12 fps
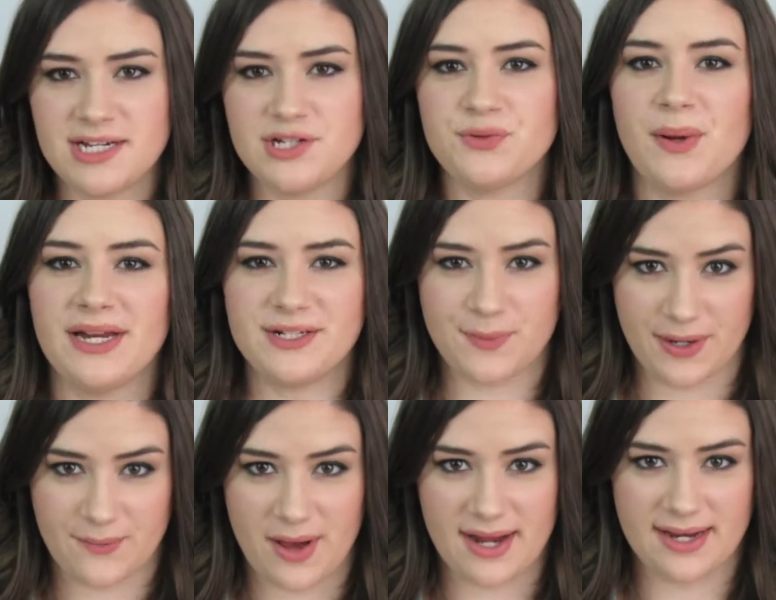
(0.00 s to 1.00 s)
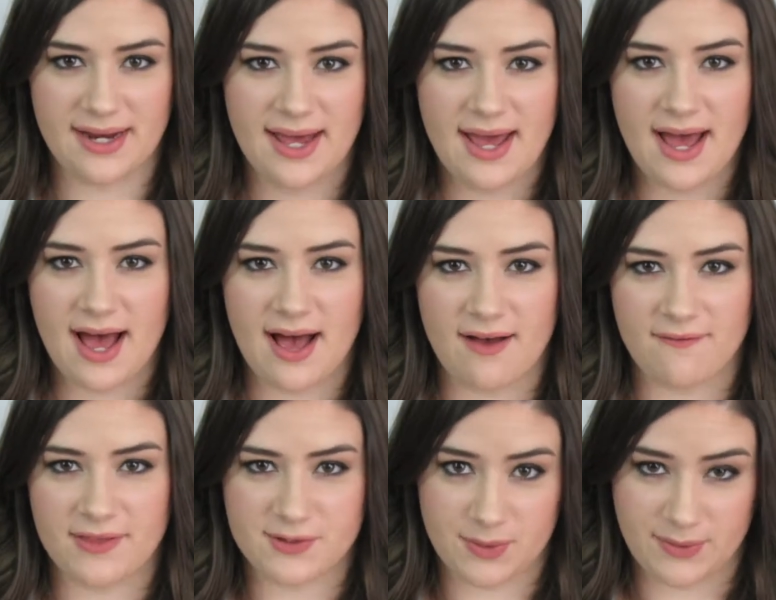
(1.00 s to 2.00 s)
20, 21
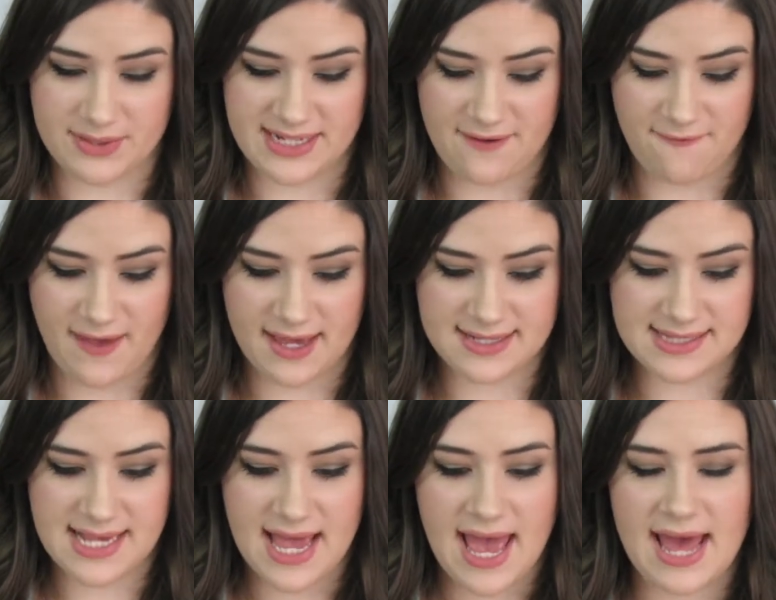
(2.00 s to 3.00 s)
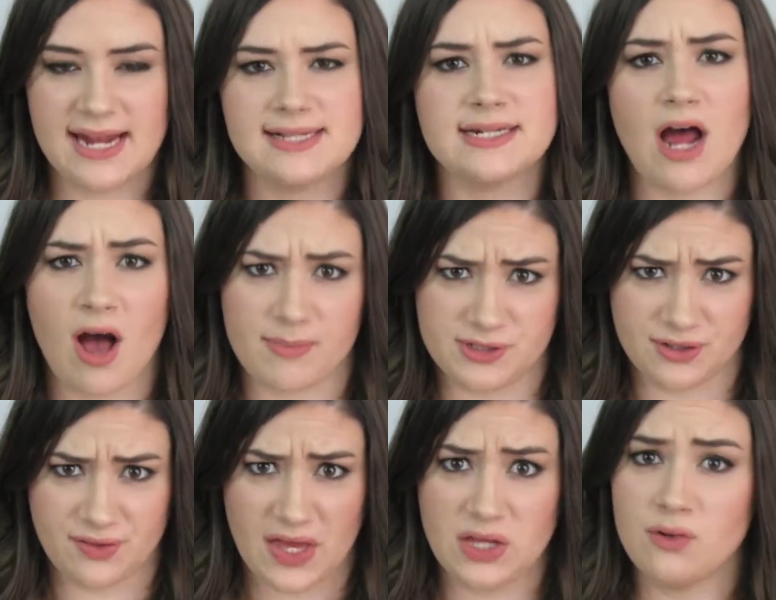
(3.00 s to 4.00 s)
of the 21 day fix. And it's an
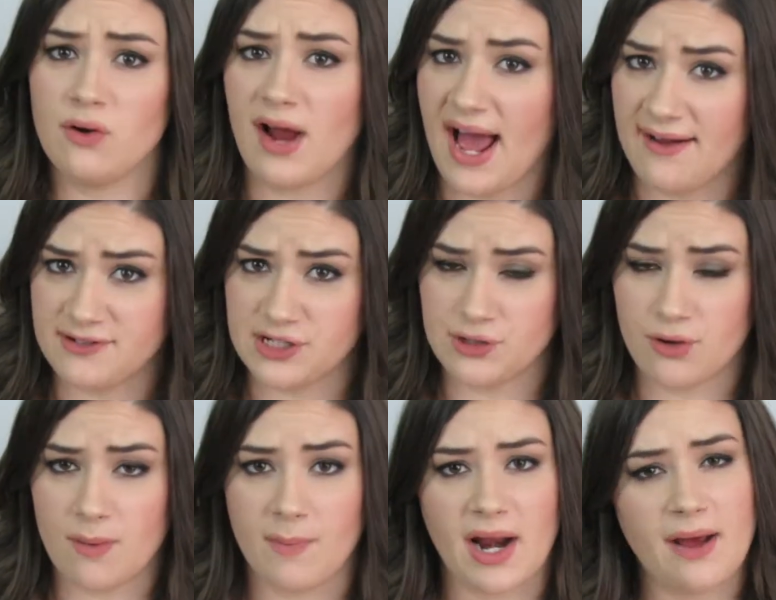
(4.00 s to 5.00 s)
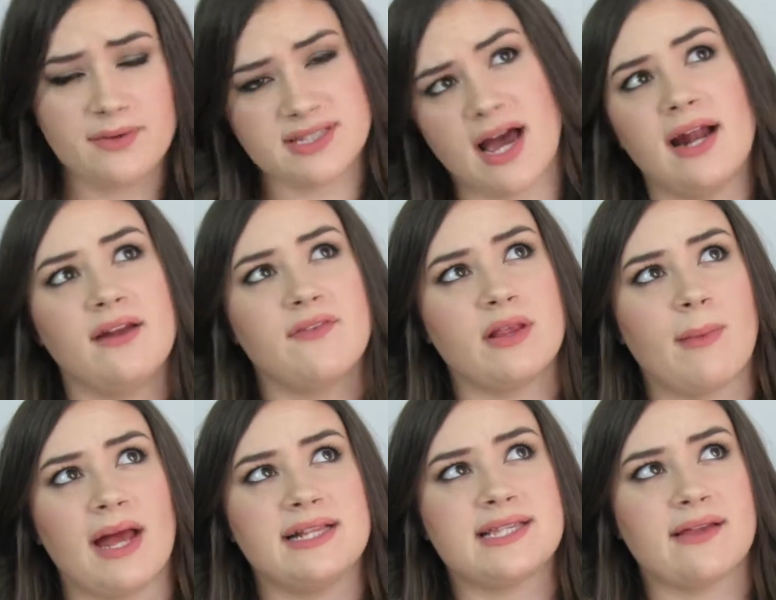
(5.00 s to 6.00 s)
optional thing. You don't have to do it, but I was kind of in the
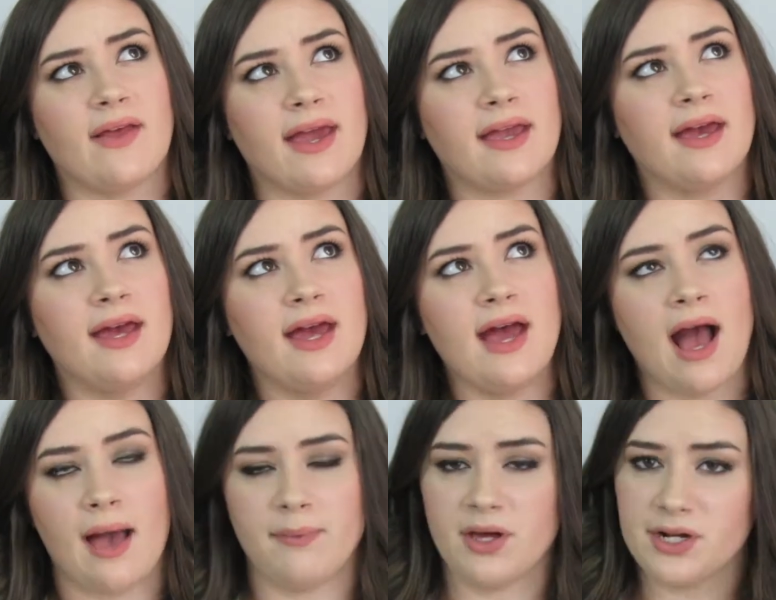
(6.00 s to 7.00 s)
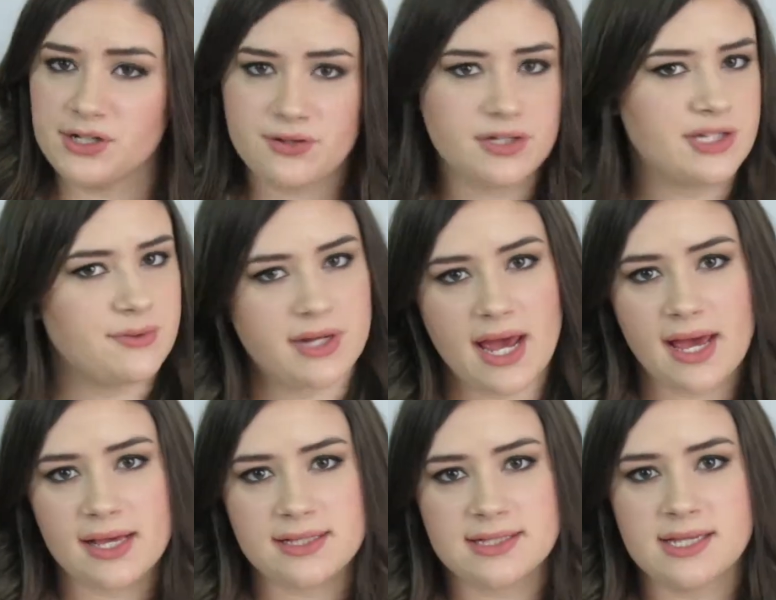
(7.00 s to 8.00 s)
mindset like, I'm gonna do the 2
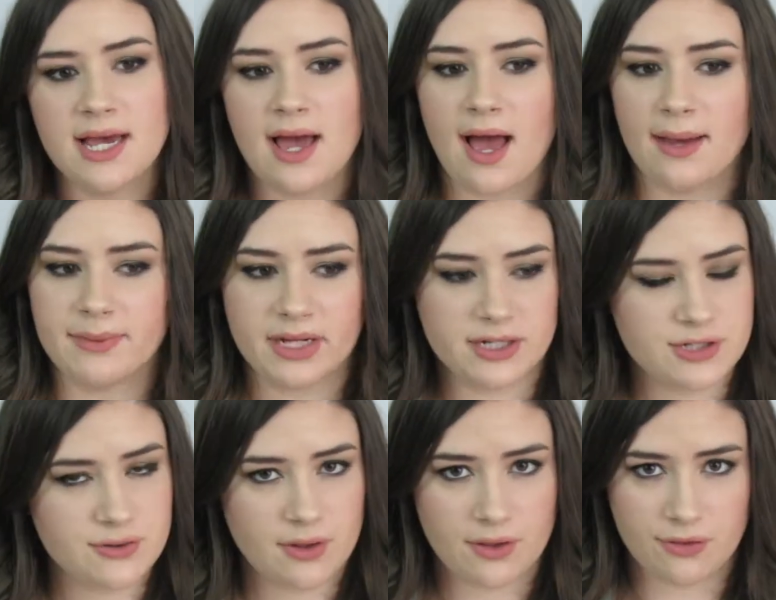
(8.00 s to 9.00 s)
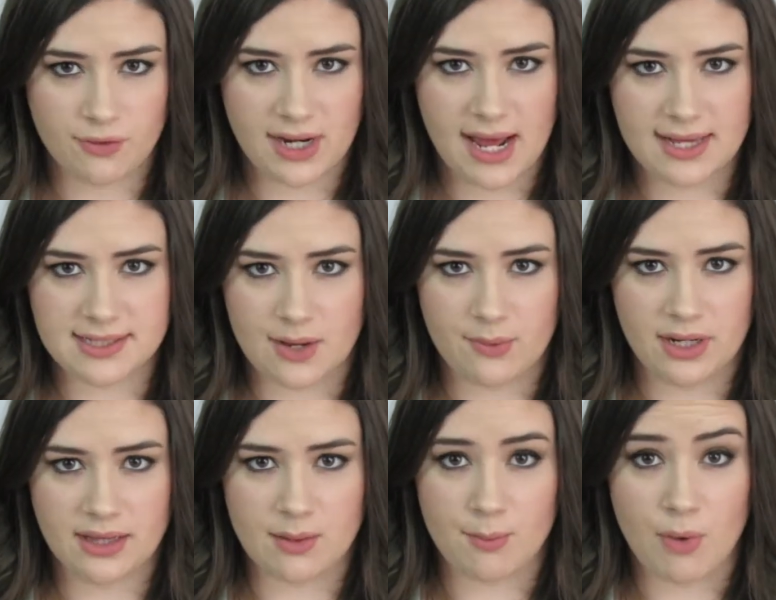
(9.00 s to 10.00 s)
days, I'm gonna do the 3 days, I wanna
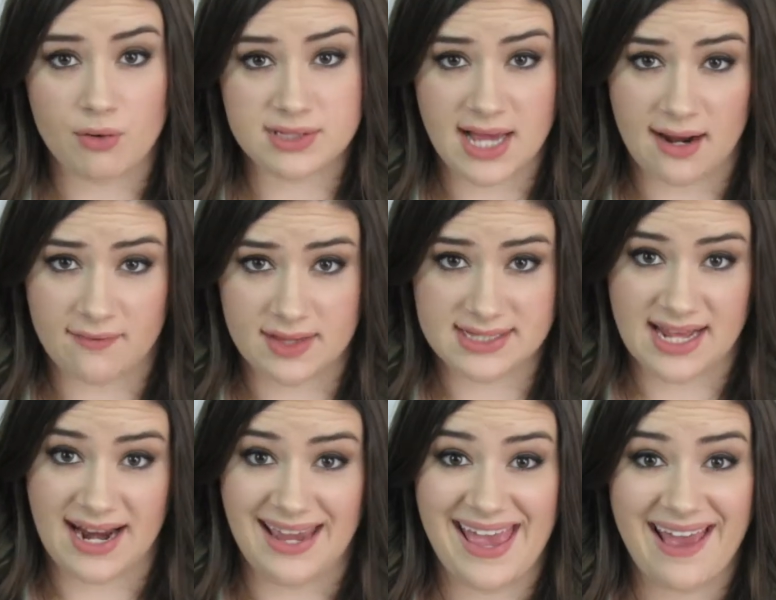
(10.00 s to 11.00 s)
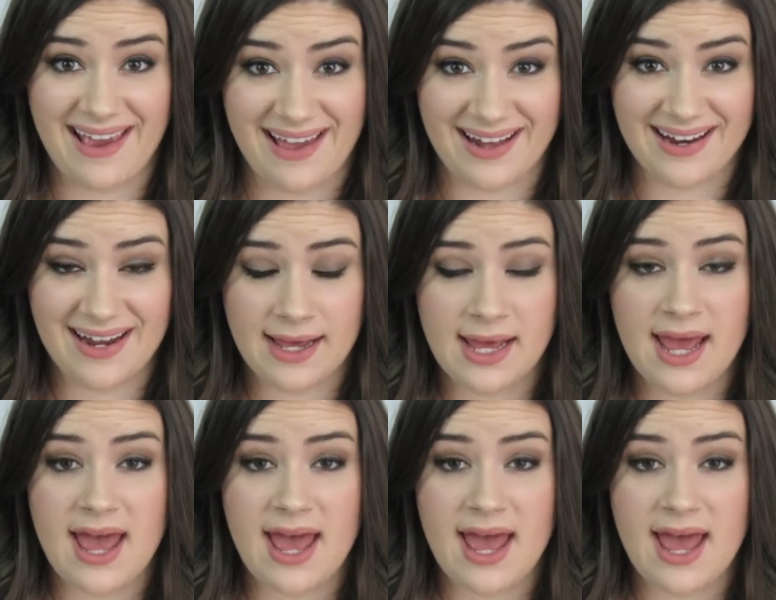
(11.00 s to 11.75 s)
get the most out of this that I can.